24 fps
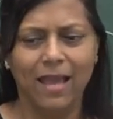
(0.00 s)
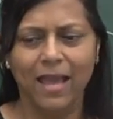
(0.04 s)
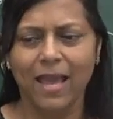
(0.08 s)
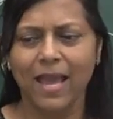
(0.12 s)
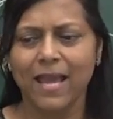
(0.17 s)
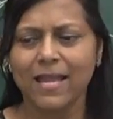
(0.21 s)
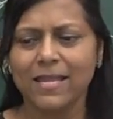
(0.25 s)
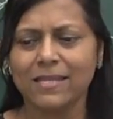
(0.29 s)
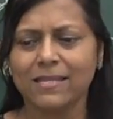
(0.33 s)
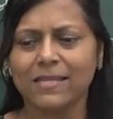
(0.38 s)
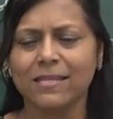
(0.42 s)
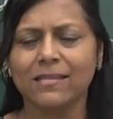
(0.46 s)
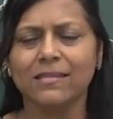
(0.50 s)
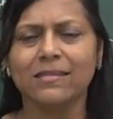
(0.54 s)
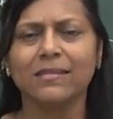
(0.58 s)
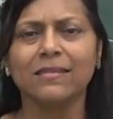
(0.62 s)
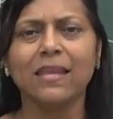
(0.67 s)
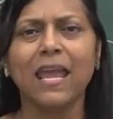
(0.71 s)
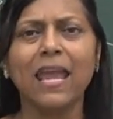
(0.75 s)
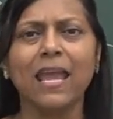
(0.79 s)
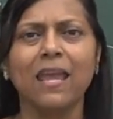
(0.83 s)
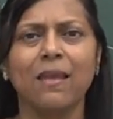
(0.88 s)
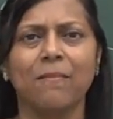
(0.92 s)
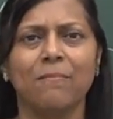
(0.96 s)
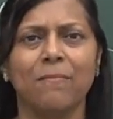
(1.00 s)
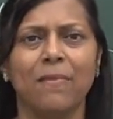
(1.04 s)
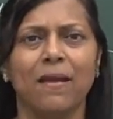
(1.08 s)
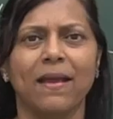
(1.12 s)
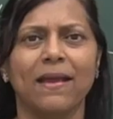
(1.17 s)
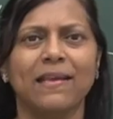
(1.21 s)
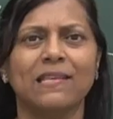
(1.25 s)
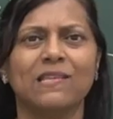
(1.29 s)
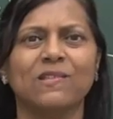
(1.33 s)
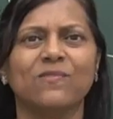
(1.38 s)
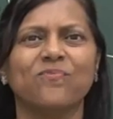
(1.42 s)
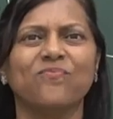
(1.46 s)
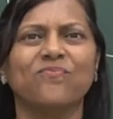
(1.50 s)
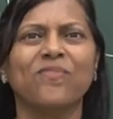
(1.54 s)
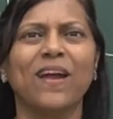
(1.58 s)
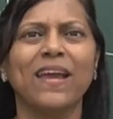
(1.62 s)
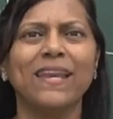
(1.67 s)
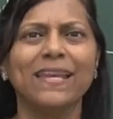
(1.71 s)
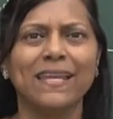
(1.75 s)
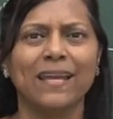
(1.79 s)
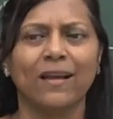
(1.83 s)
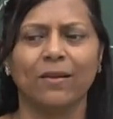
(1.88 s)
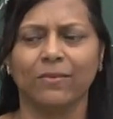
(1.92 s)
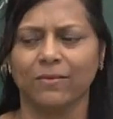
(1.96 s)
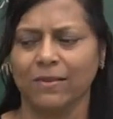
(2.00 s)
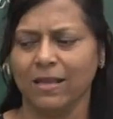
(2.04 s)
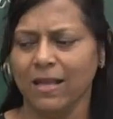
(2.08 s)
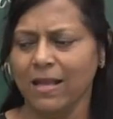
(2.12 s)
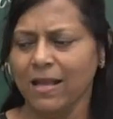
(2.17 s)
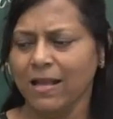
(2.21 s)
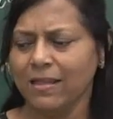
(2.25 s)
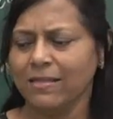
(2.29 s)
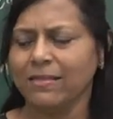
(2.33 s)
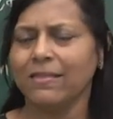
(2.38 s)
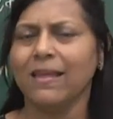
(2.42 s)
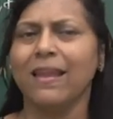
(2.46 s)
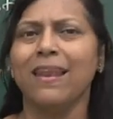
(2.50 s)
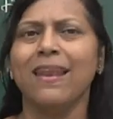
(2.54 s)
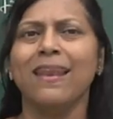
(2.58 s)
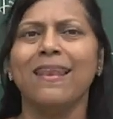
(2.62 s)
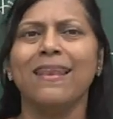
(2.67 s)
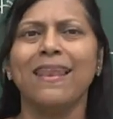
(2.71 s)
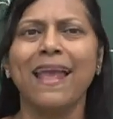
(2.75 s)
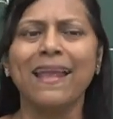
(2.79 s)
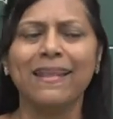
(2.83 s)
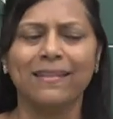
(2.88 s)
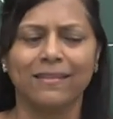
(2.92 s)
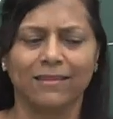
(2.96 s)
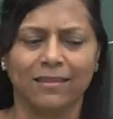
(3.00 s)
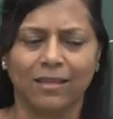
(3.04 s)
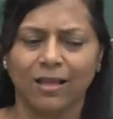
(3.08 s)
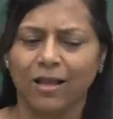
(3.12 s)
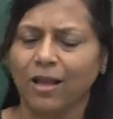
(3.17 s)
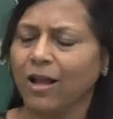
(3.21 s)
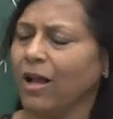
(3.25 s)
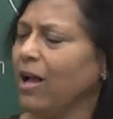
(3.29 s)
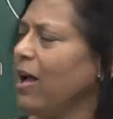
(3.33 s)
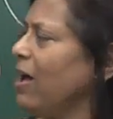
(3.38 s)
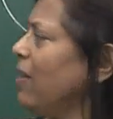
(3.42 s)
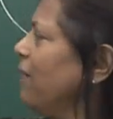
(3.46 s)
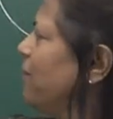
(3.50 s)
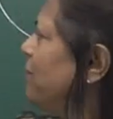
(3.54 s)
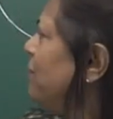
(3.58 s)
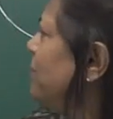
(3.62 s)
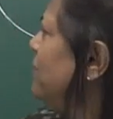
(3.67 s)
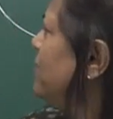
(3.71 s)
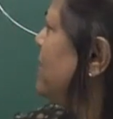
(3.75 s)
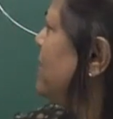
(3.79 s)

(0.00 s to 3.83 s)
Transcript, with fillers: And it's the same as finding out the length of